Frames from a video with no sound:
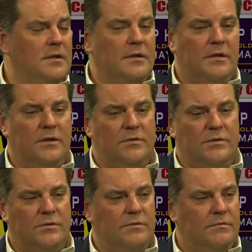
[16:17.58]
you know,
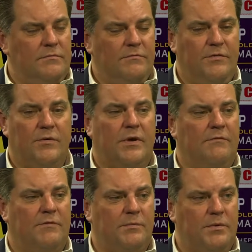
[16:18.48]
don't feel
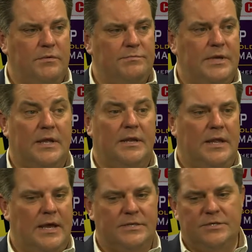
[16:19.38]
comfortable taking a
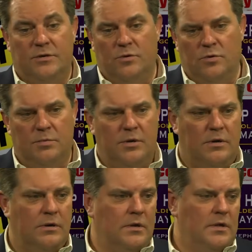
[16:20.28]
taxi or an right. Uber,
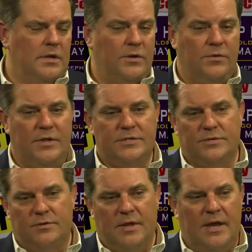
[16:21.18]
or, you know, this
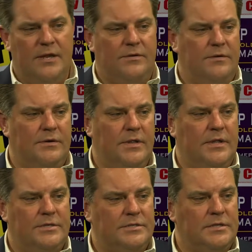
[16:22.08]
or that, or and they
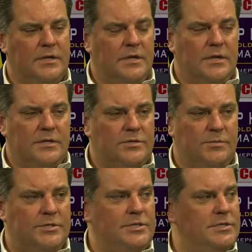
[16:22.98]
just, so
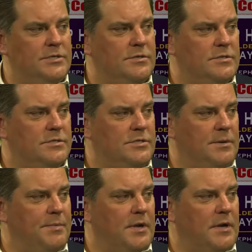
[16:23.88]
much easier just
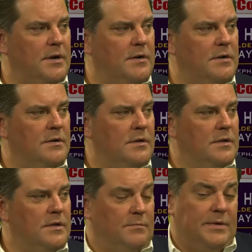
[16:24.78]
jump in a cart and,
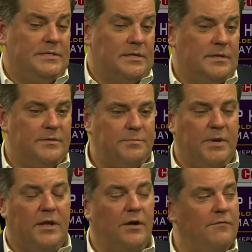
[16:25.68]
you know, basically it's a
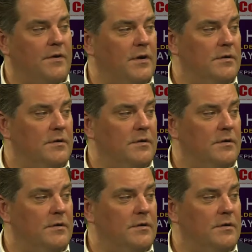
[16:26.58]
big golf cart.